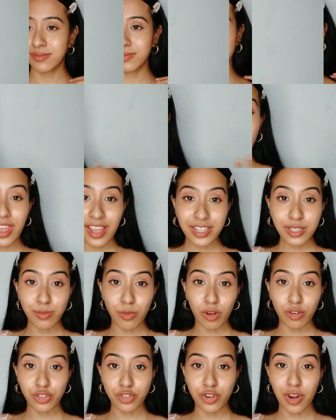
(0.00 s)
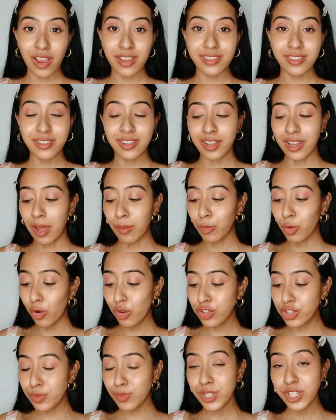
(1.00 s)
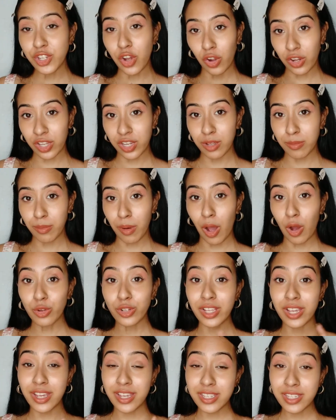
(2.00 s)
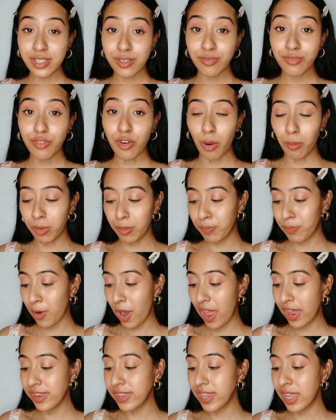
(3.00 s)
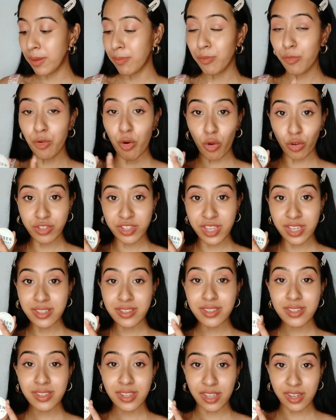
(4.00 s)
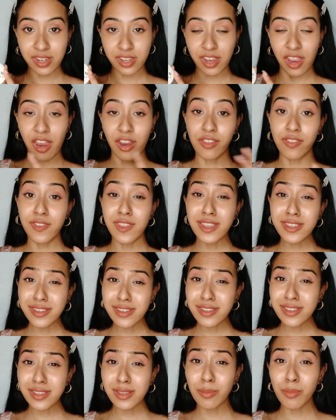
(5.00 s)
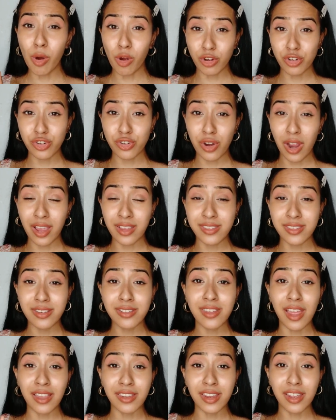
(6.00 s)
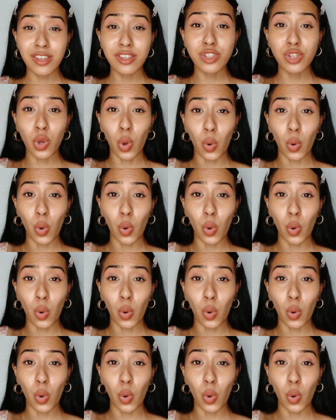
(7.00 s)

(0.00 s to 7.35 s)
So the next moisturizer that I'm going to be talking about is from a brand named Rosen Skincare. This is the moisturizer that is